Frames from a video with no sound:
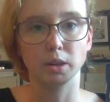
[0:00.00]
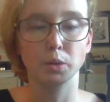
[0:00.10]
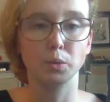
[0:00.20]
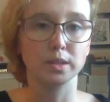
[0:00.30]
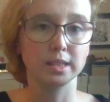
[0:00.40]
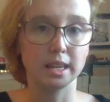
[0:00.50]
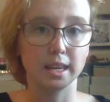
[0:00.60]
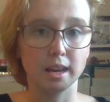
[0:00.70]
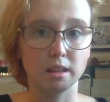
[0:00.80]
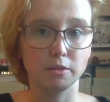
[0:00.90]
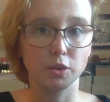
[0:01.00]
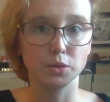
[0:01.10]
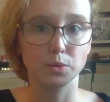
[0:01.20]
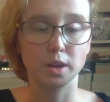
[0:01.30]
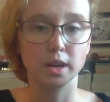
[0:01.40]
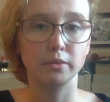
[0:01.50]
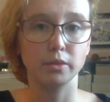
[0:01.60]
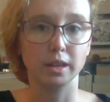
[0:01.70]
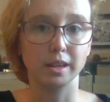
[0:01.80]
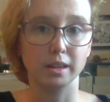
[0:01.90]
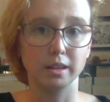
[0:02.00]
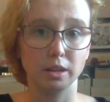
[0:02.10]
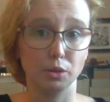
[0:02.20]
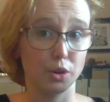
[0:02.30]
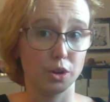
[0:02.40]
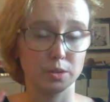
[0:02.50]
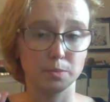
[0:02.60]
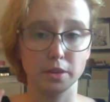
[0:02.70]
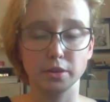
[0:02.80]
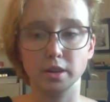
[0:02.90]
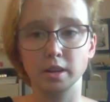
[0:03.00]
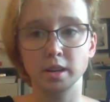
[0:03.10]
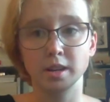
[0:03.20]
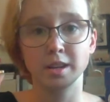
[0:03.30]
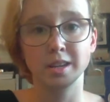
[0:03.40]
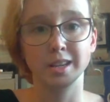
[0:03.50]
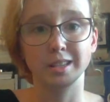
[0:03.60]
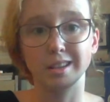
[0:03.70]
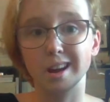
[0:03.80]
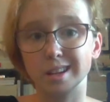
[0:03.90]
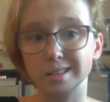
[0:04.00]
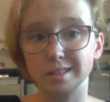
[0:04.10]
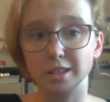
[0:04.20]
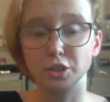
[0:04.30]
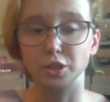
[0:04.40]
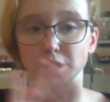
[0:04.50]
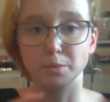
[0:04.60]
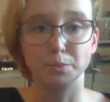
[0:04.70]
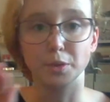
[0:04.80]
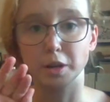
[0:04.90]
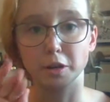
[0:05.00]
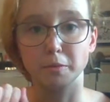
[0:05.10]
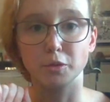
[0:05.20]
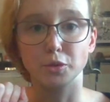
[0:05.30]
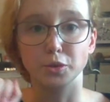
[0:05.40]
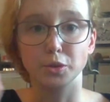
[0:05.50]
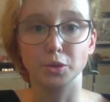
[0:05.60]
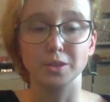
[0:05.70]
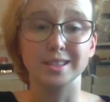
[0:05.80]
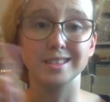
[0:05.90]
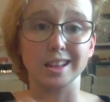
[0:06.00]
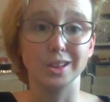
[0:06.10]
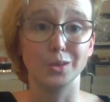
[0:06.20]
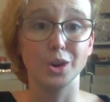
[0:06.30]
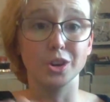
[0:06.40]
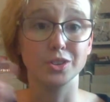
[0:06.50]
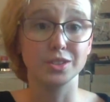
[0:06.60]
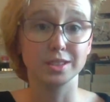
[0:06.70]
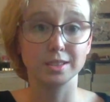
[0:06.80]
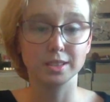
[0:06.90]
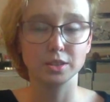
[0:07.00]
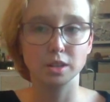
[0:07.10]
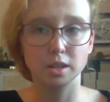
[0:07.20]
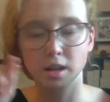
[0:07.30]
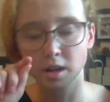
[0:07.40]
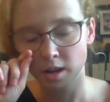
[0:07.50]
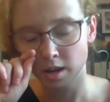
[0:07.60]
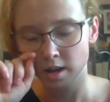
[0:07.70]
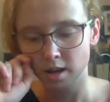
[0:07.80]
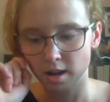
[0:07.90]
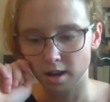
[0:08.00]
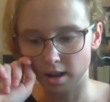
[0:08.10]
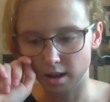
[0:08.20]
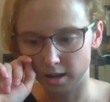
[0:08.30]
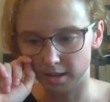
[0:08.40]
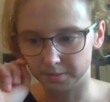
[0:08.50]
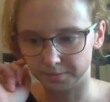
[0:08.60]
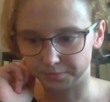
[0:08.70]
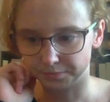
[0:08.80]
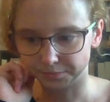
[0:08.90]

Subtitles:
was King Galavar's wife and Elokar's mother. Yasna, just to bring her full circle, is Elokar's sister. Other